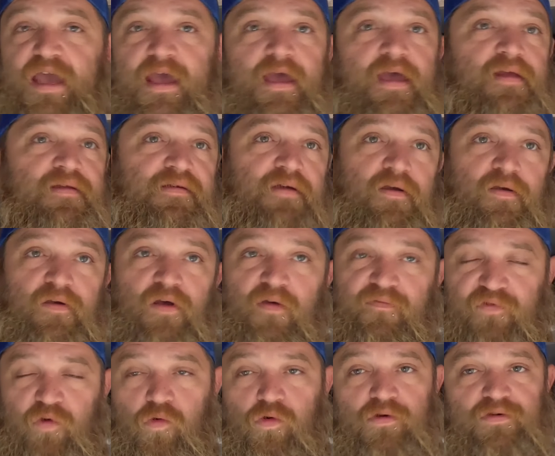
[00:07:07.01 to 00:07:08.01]
And
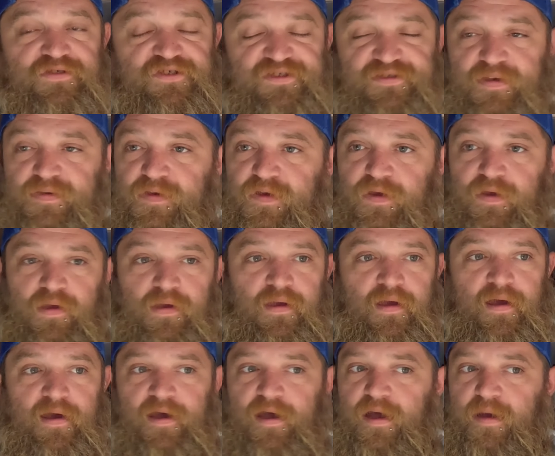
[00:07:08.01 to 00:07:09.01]
of course,
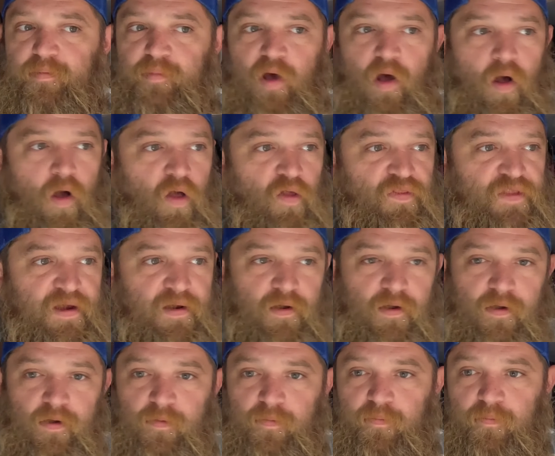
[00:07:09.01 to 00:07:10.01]
um, all
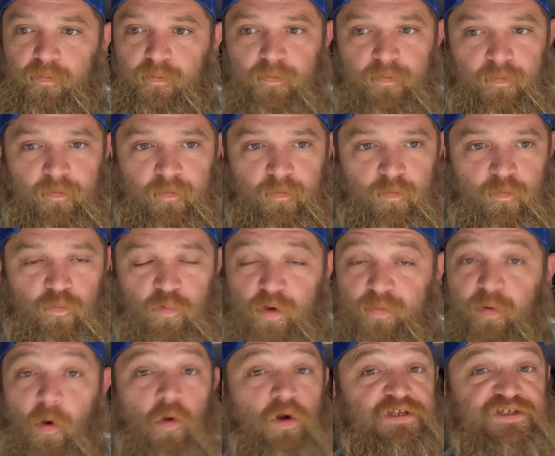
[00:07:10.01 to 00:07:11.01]
their
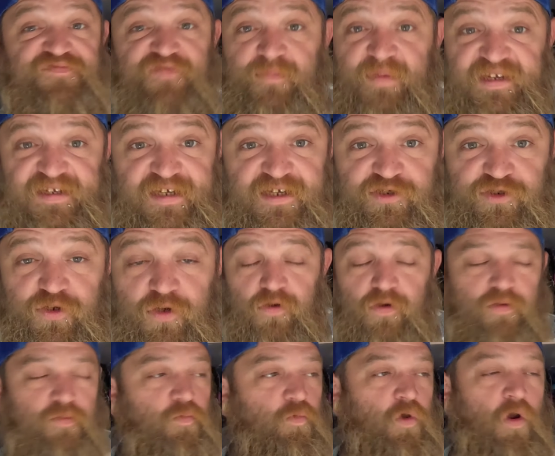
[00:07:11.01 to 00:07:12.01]
reports from the
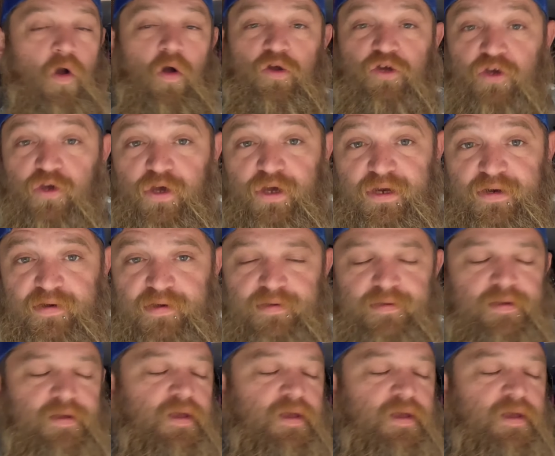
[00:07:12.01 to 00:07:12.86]
teacher were all good.